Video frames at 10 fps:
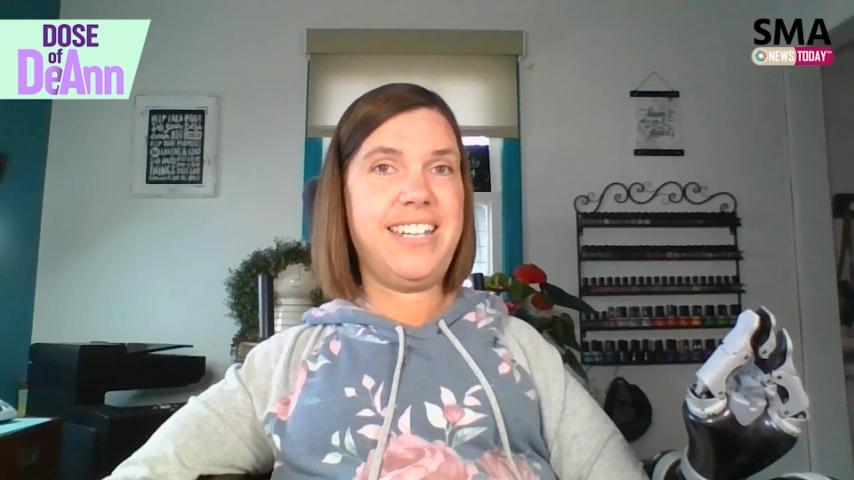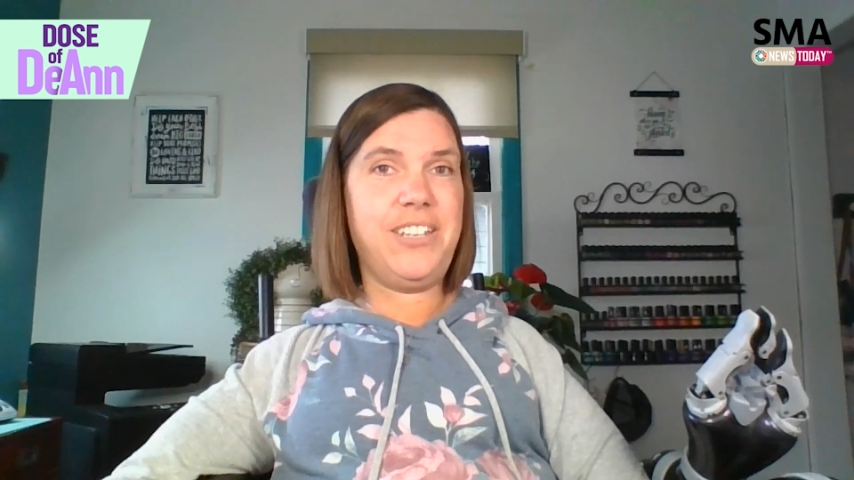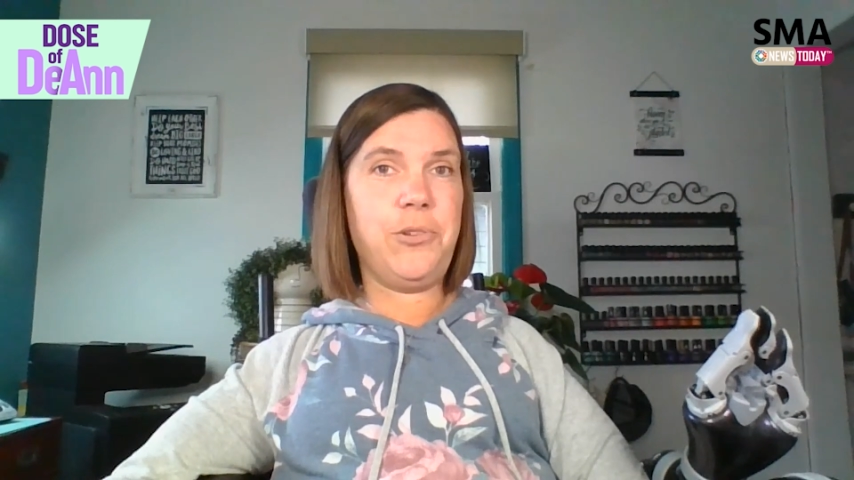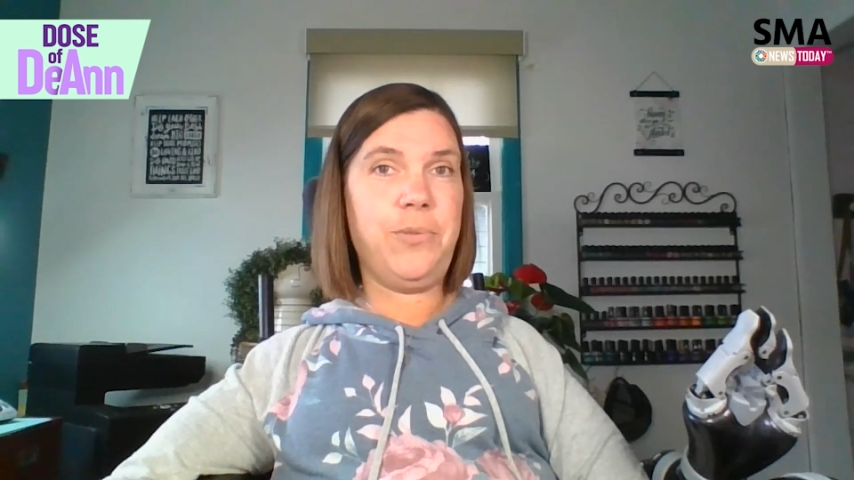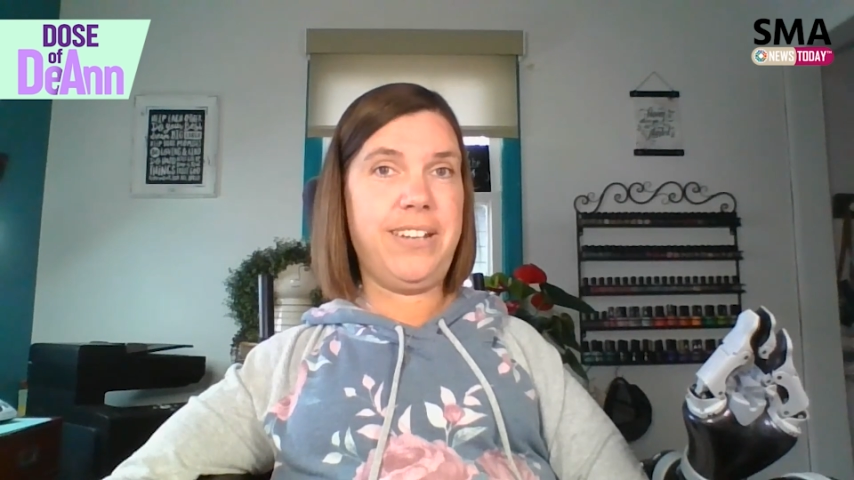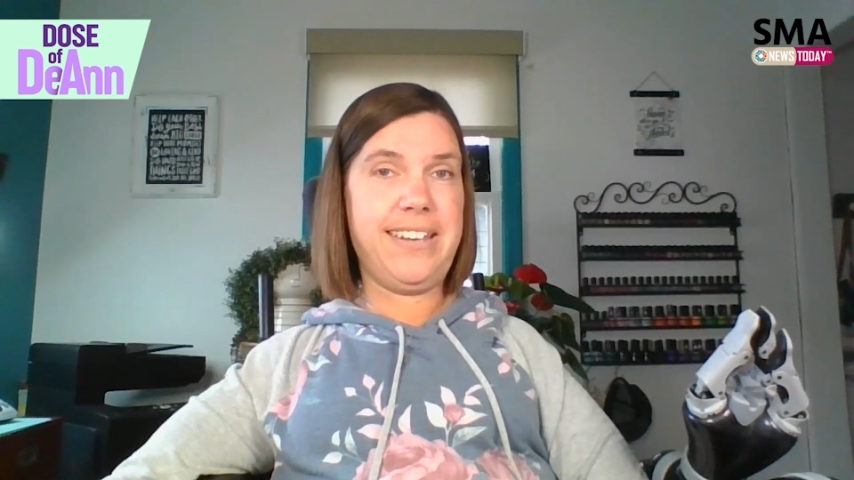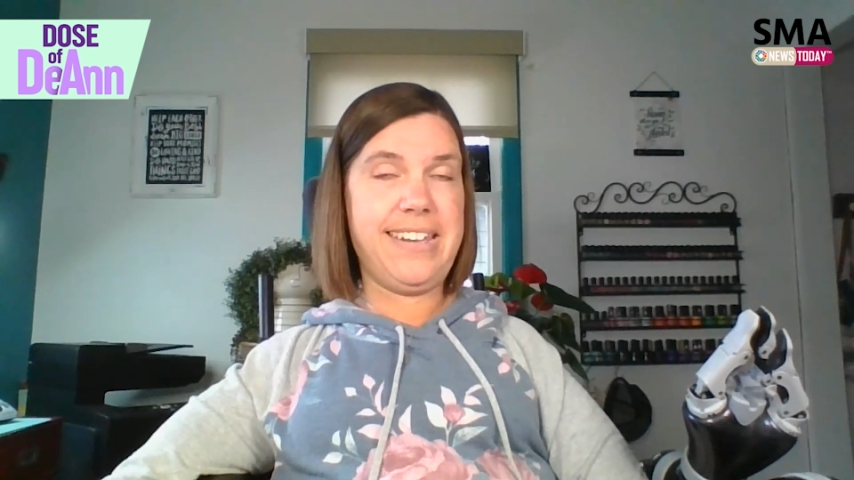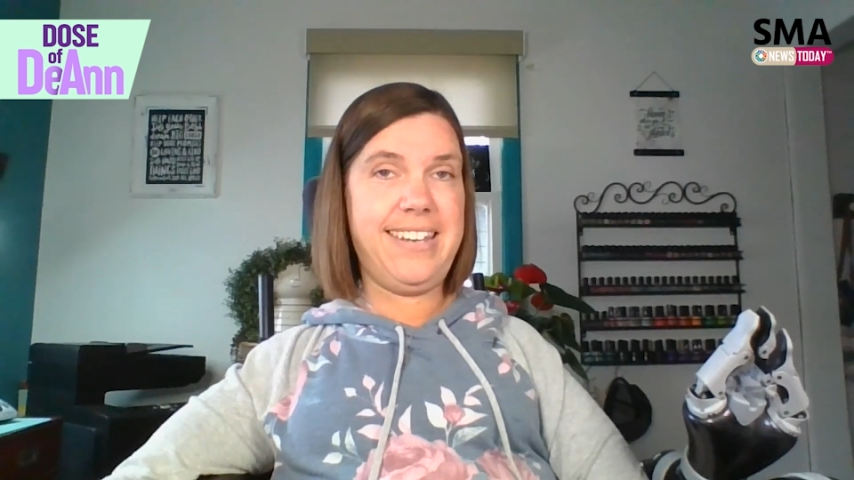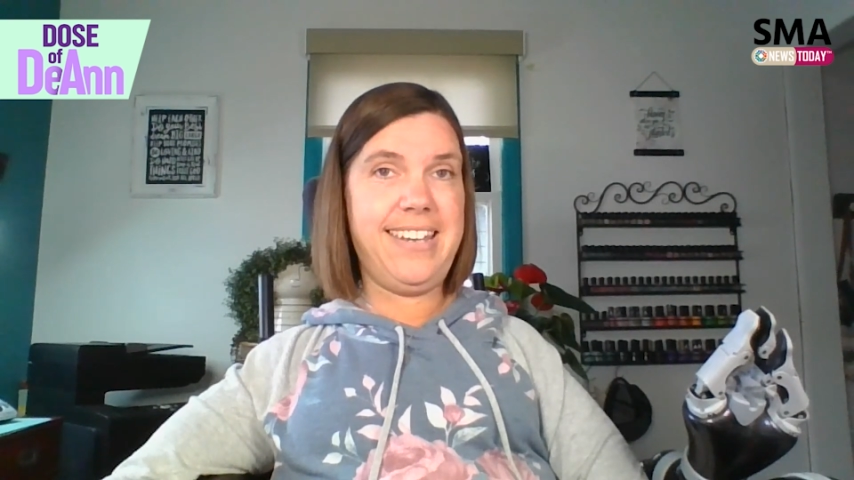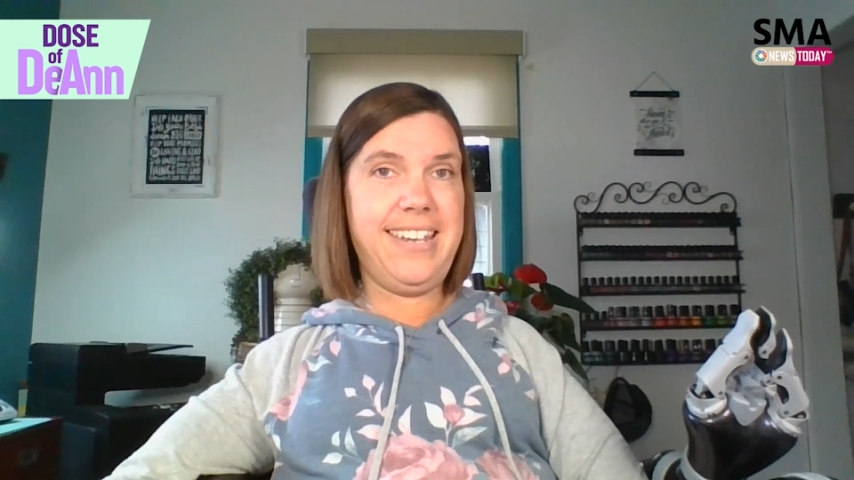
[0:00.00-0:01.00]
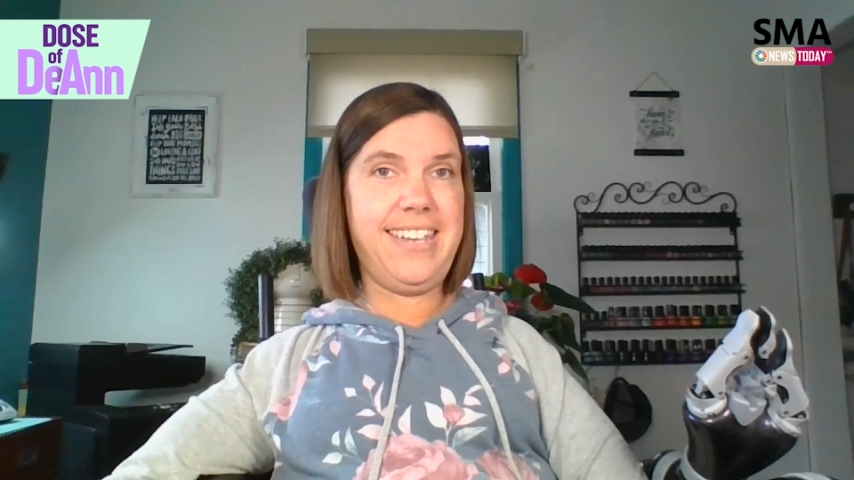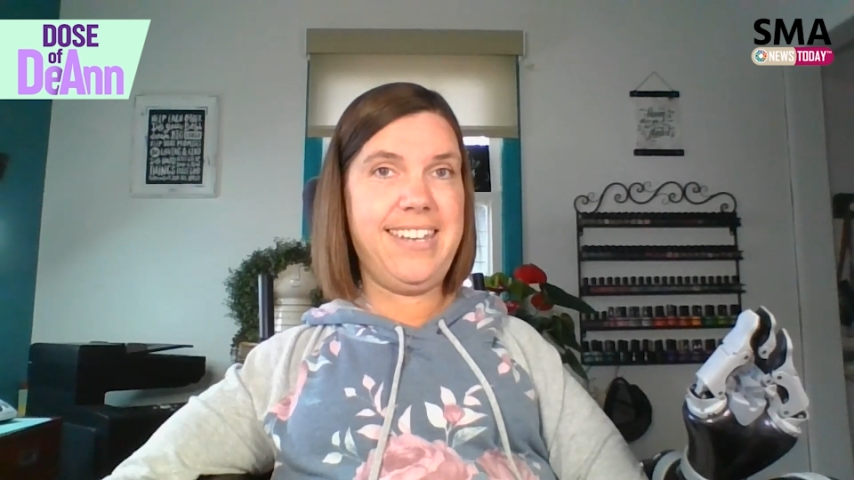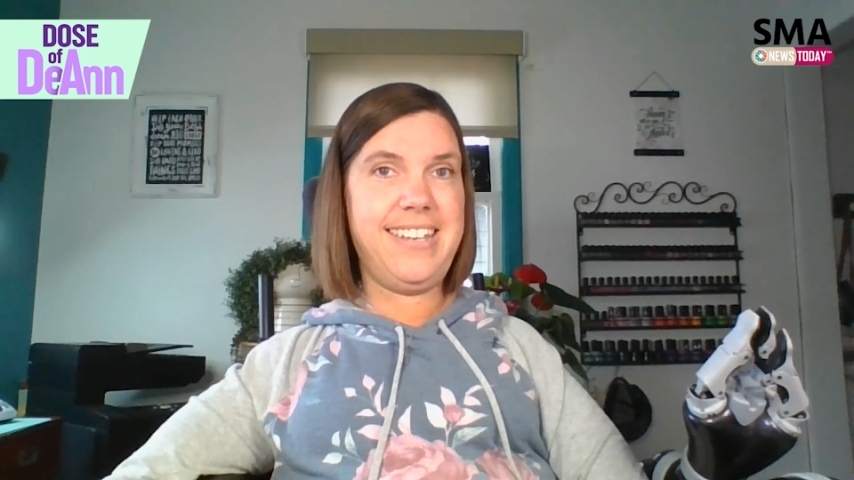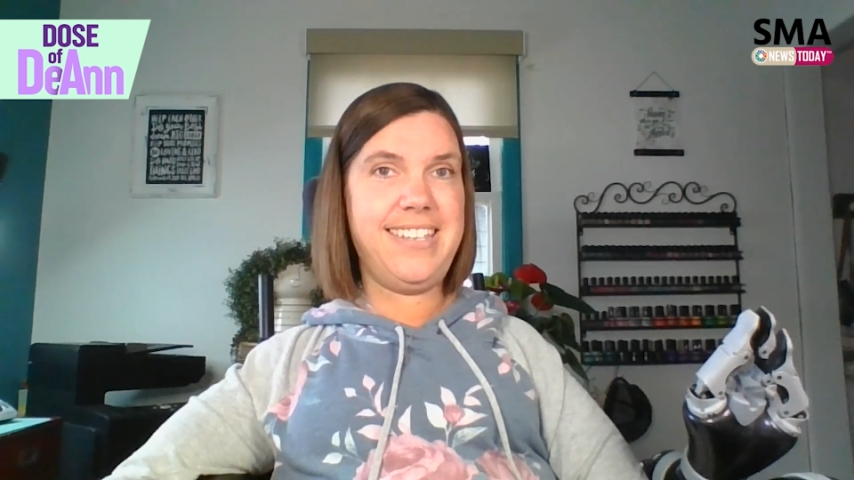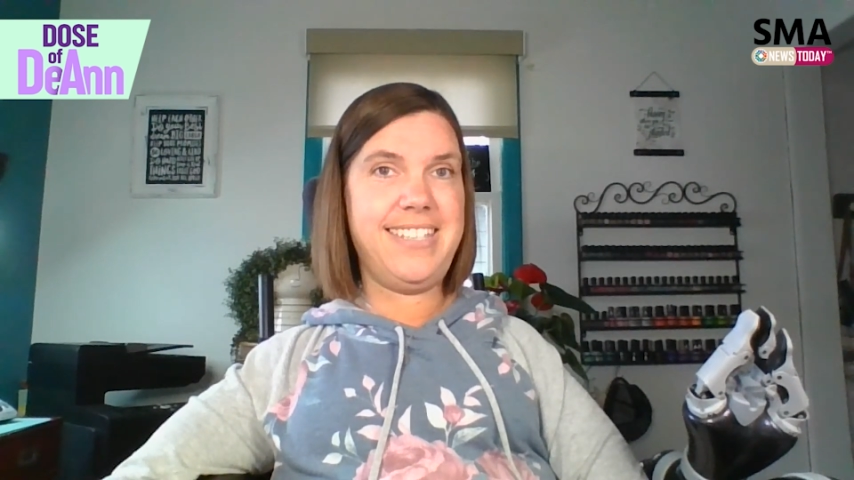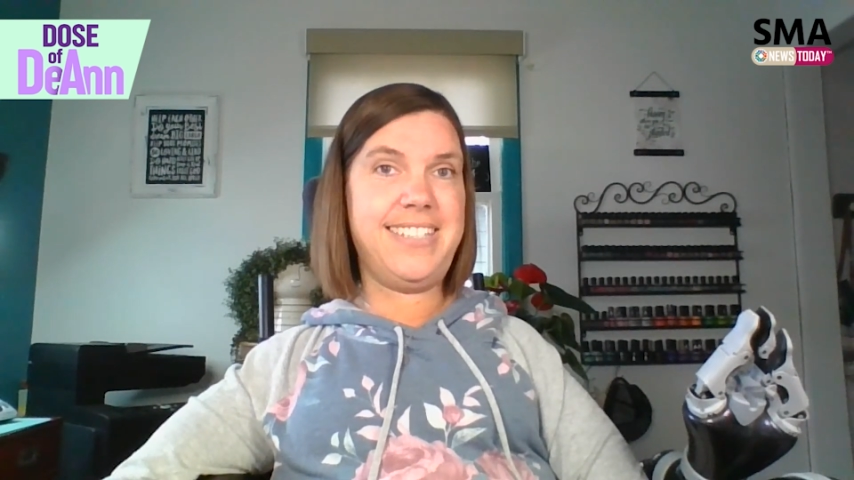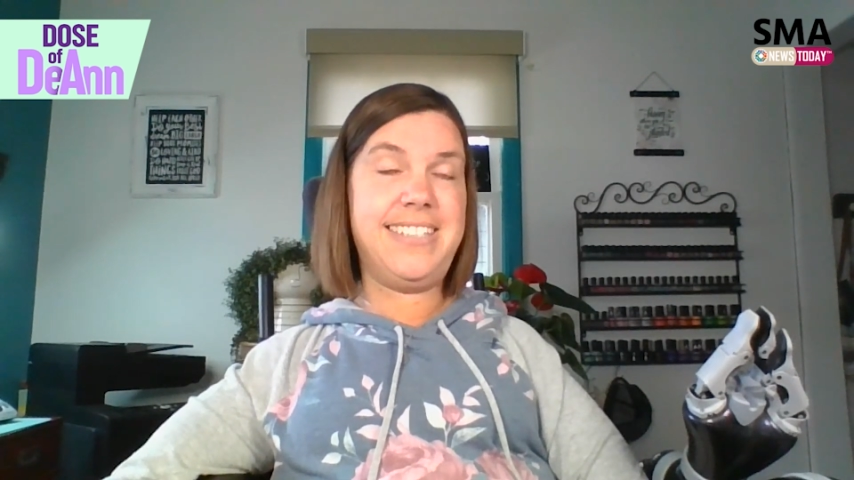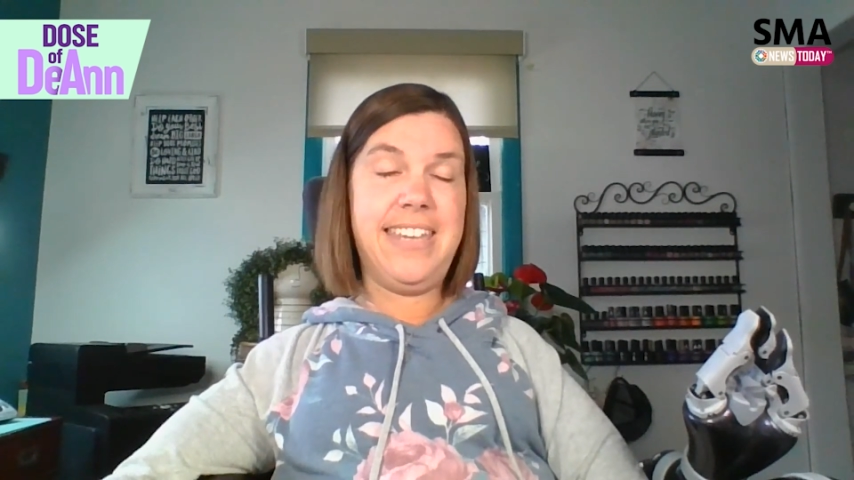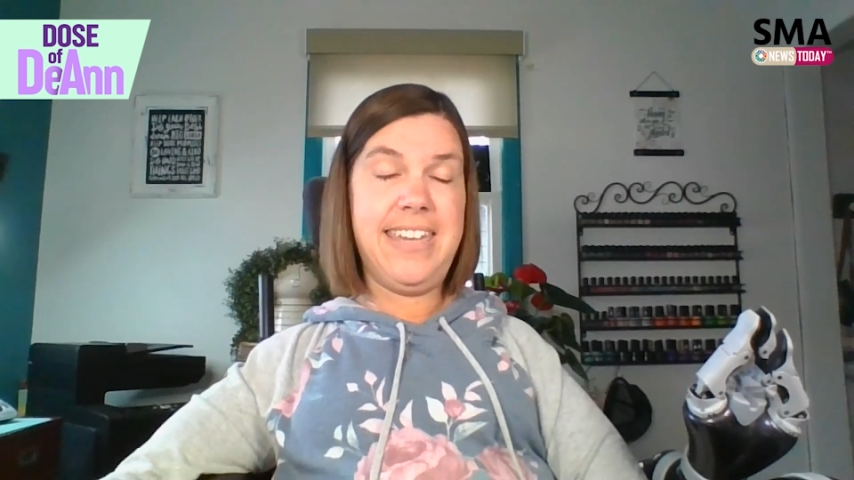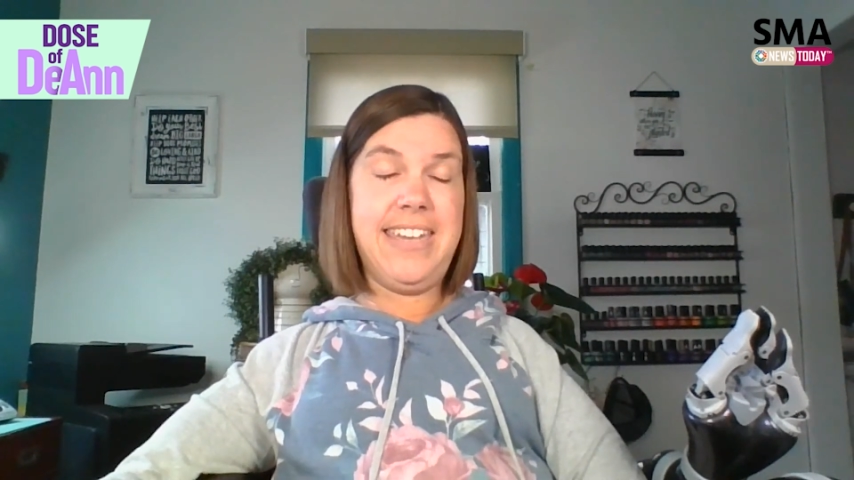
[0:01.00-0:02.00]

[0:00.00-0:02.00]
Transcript: I know what a headache it is.